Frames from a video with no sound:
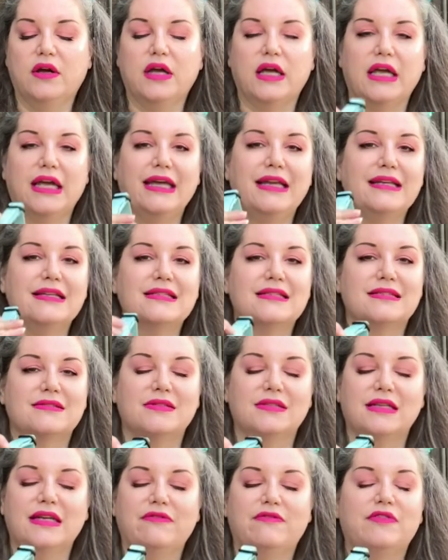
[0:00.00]
it is
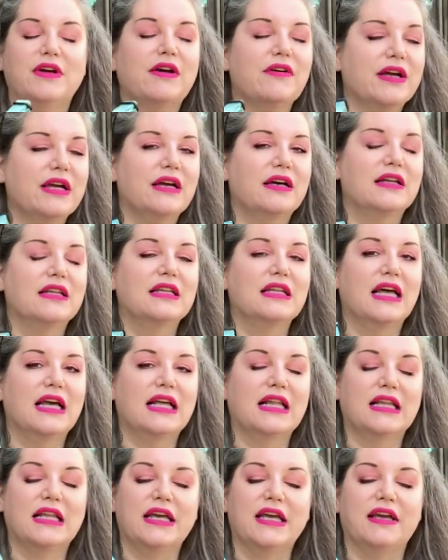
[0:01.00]
very
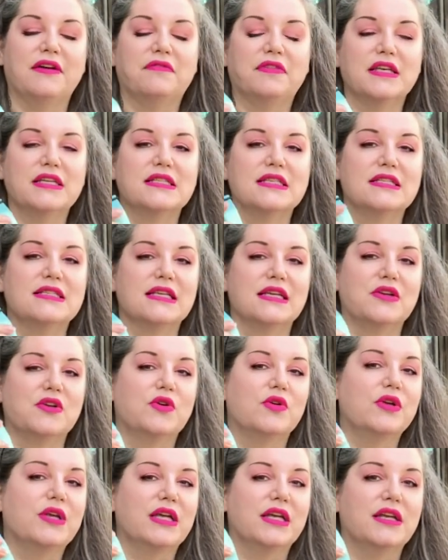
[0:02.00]
unlikely if this is in
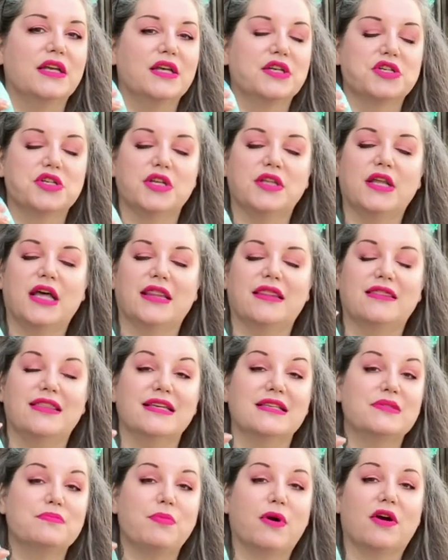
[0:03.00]
good condition that
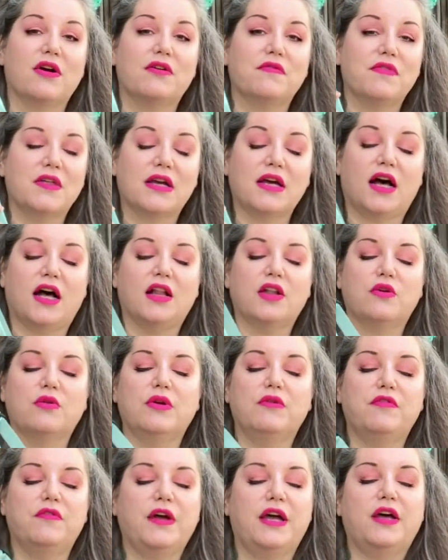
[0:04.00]
this part of the collar
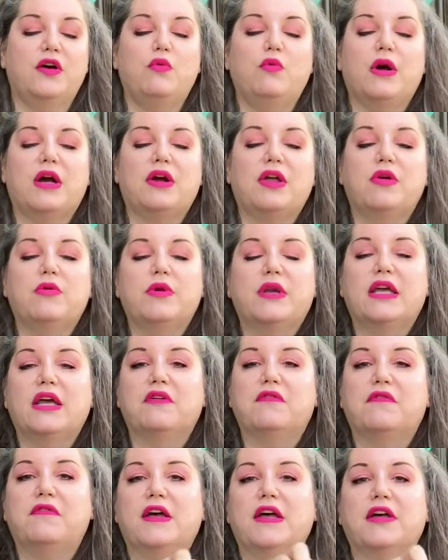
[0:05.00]
would fail. Where you would get
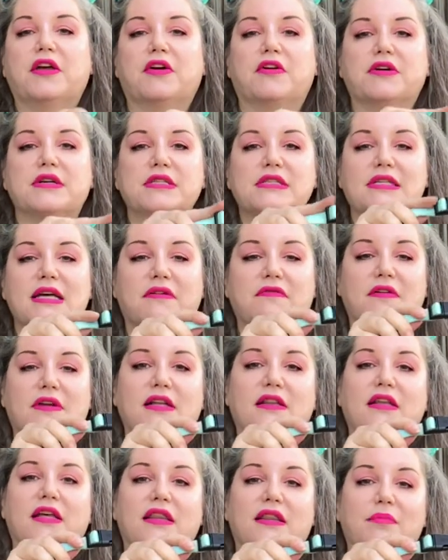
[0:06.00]
failure is
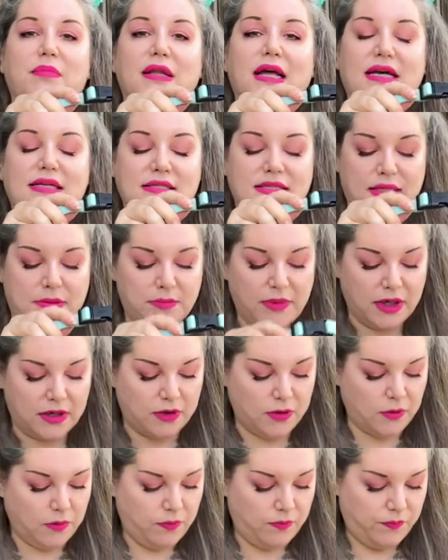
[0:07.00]
definitely the plastic
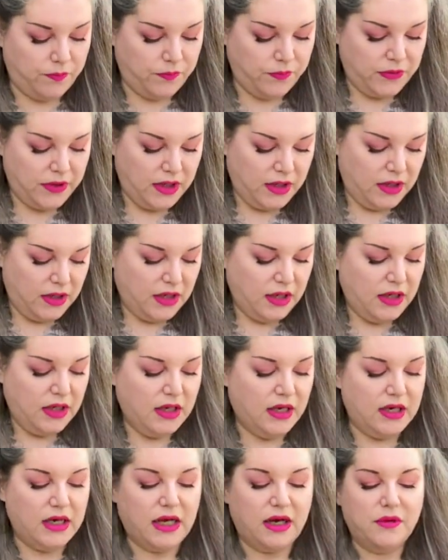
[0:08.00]
buckle.
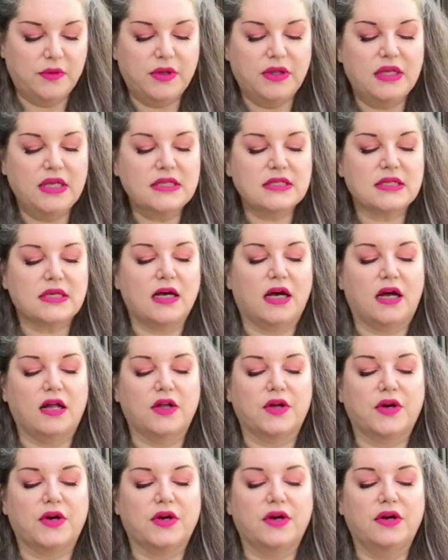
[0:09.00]
Now in this
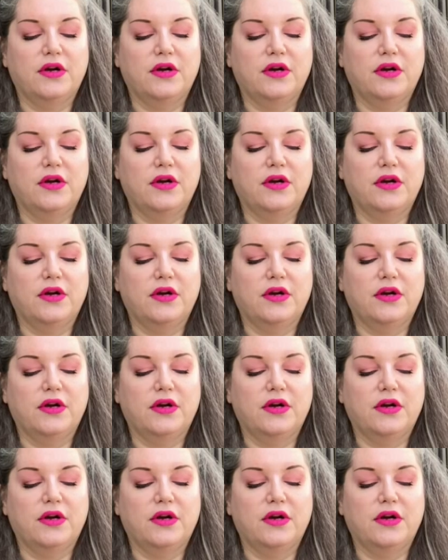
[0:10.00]
collar,